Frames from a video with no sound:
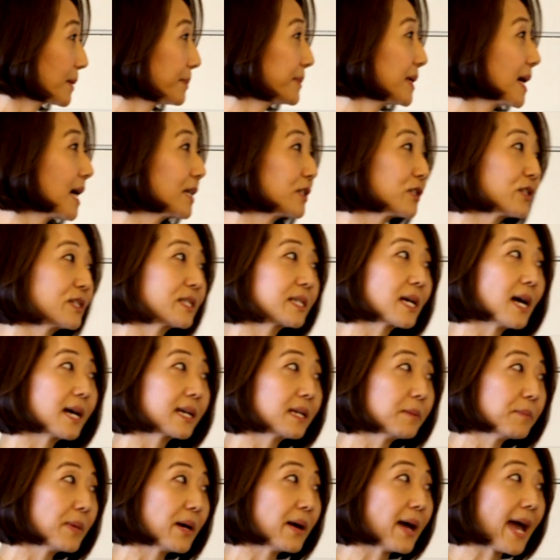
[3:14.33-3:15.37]
I'm not just
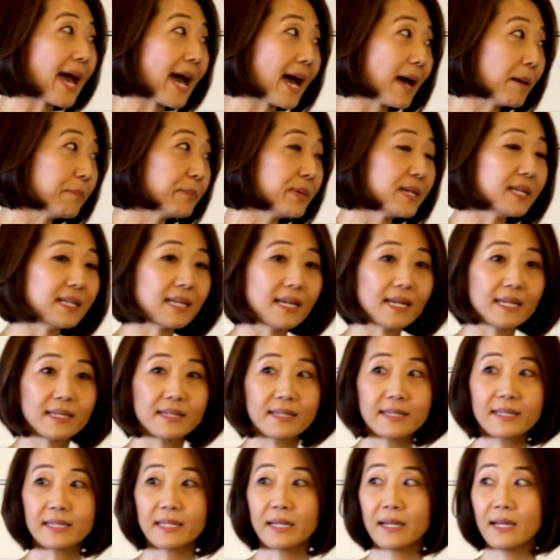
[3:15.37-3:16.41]
talking about
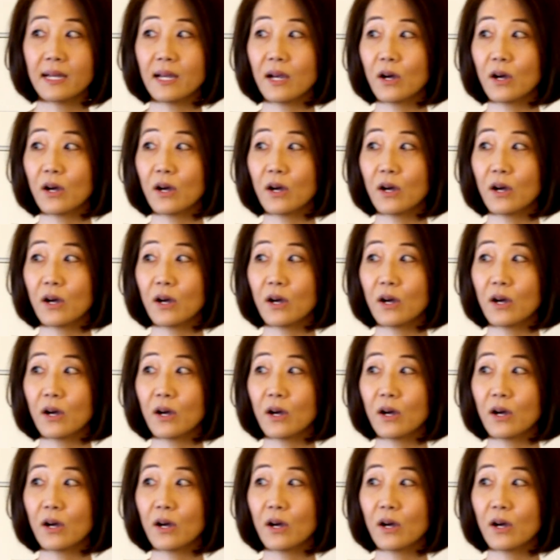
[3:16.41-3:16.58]
happiness